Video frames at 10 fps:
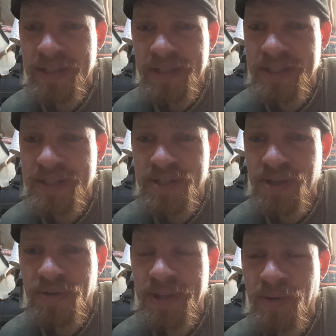a
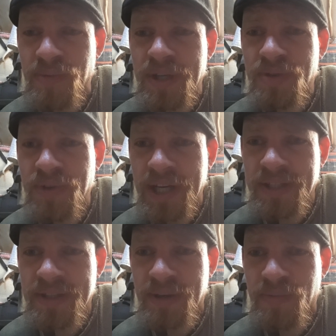story that we
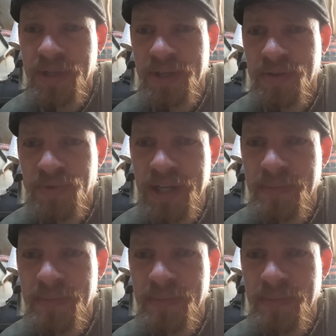created, that we agree